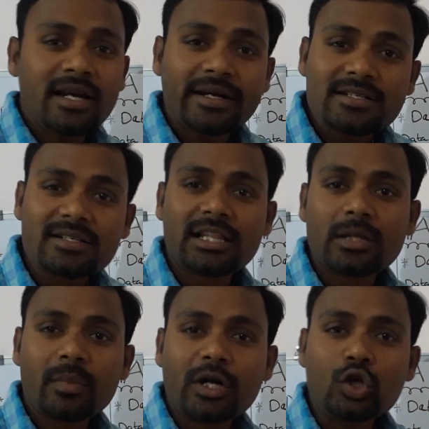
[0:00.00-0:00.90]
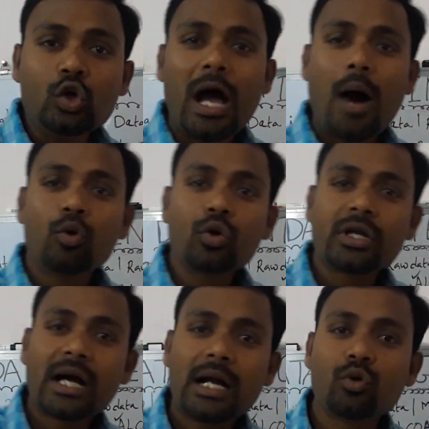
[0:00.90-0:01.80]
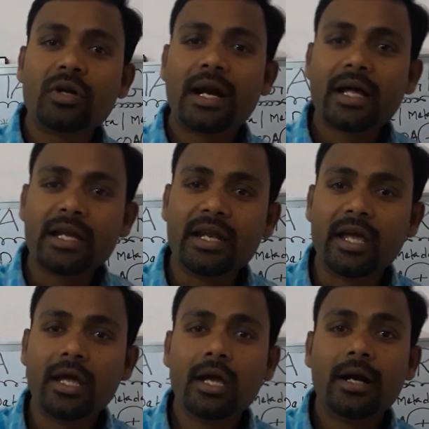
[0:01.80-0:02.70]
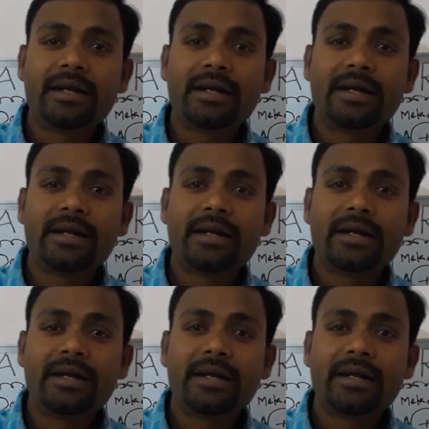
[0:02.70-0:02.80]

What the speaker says: is nothing but you have to record your data in a